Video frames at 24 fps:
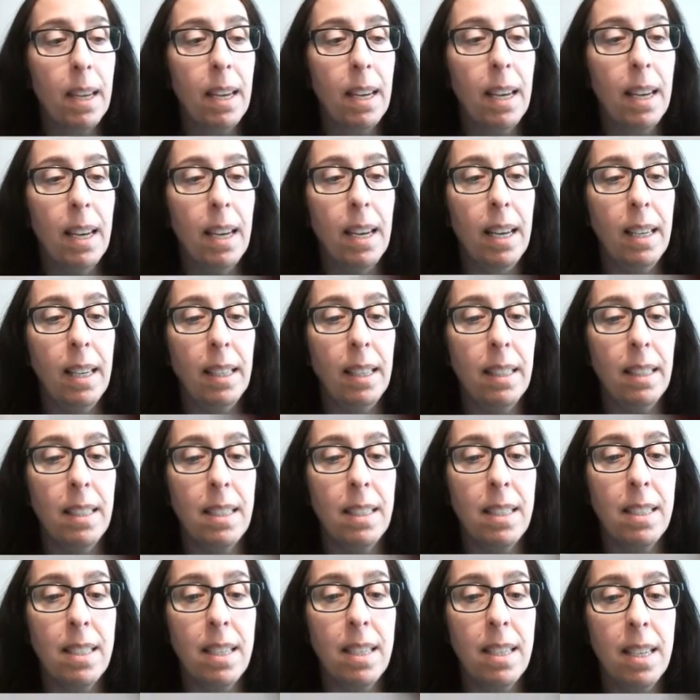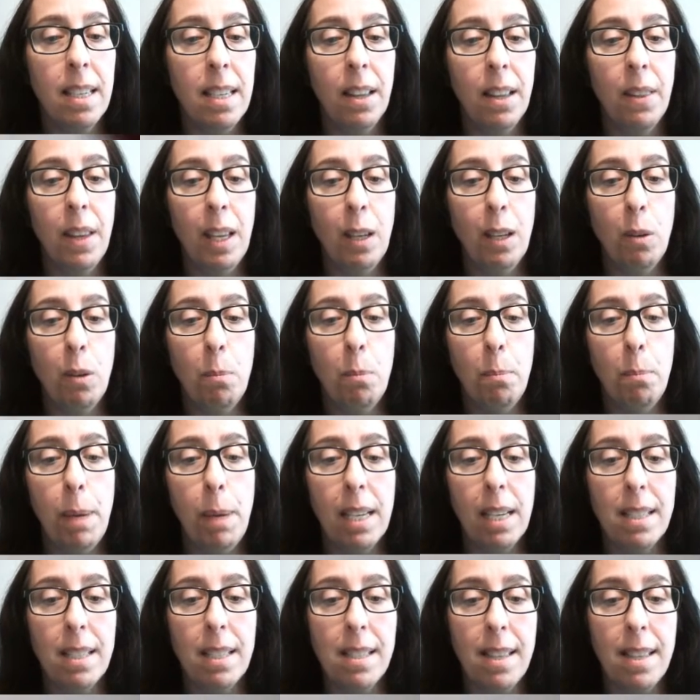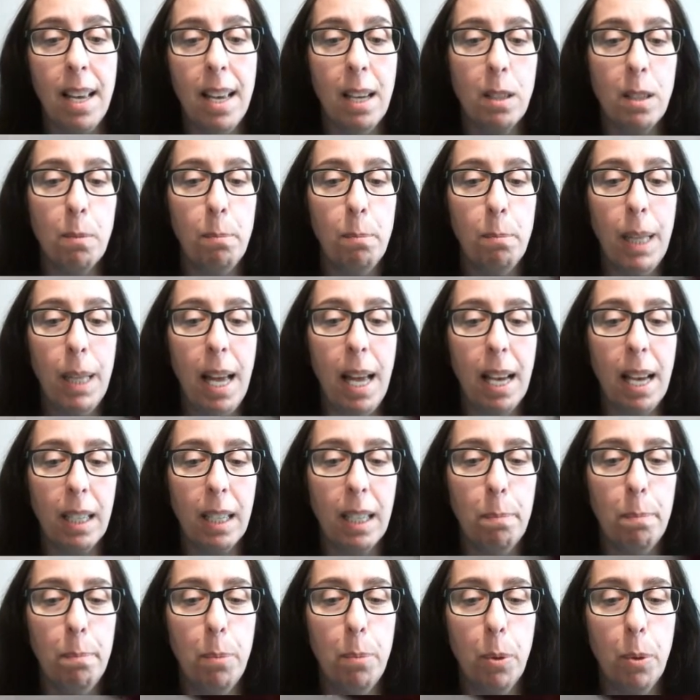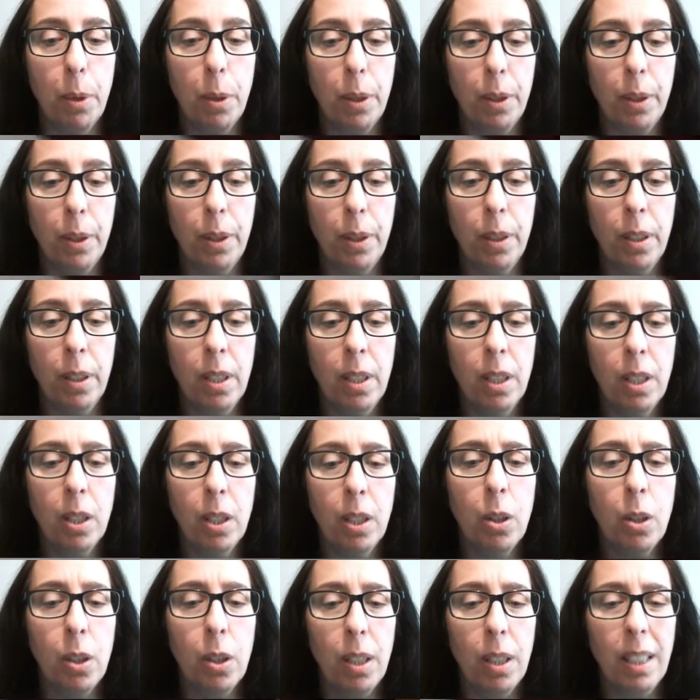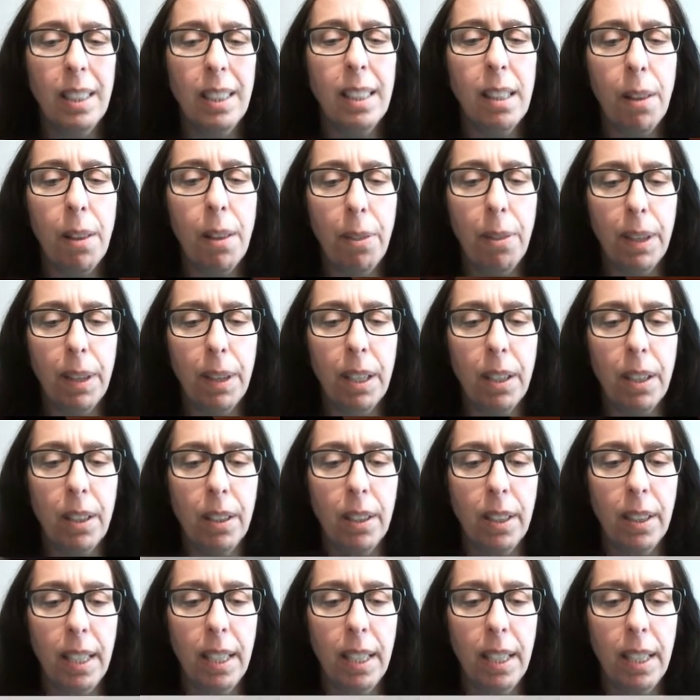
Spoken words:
and then makes that black border a little thicker